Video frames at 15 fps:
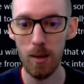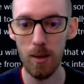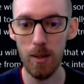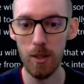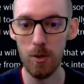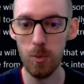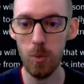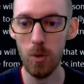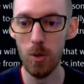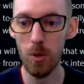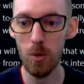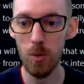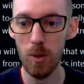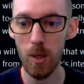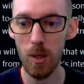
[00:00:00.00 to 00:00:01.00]
This
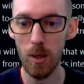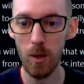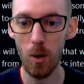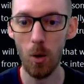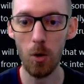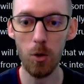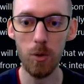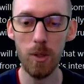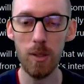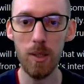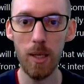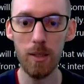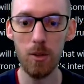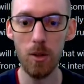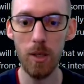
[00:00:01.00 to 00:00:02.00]
will auto
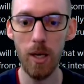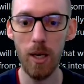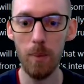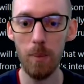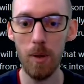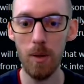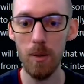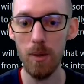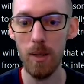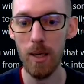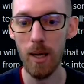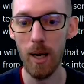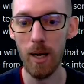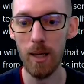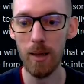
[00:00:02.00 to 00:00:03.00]
detect our camera
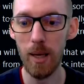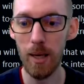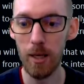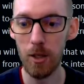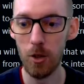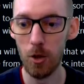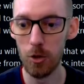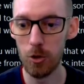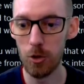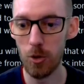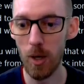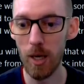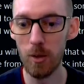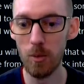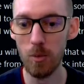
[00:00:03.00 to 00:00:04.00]
and then
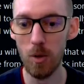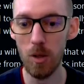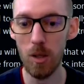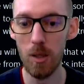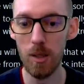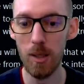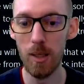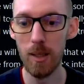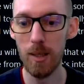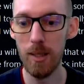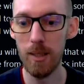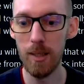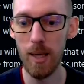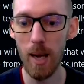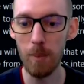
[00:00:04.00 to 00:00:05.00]
try to run
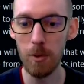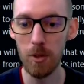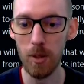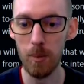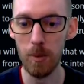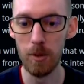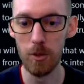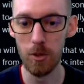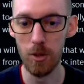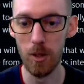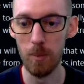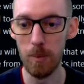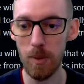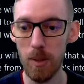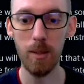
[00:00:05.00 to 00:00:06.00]
the capture image
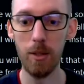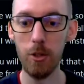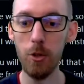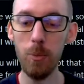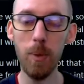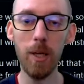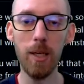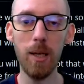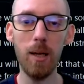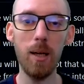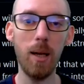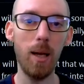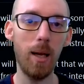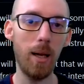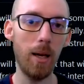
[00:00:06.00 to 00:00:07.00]
script. Now you may get
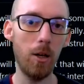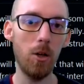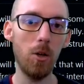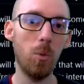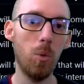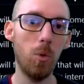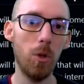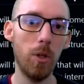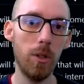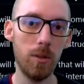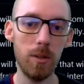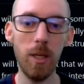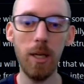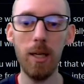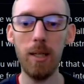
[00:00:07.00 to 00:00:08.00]
an error warning
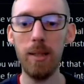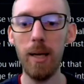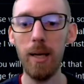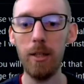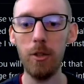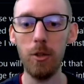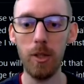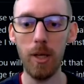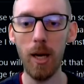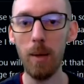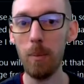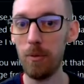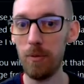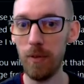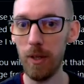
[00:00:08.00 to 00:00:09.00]
saying that your
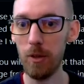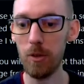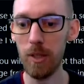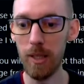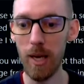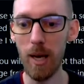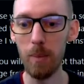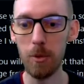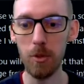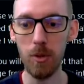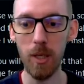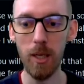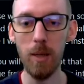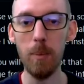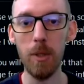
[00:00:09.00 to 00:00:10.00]
camera failed to capture
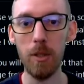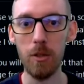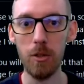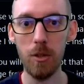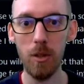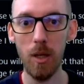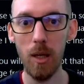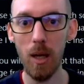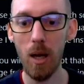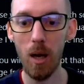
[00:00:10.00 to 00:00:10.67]
an image.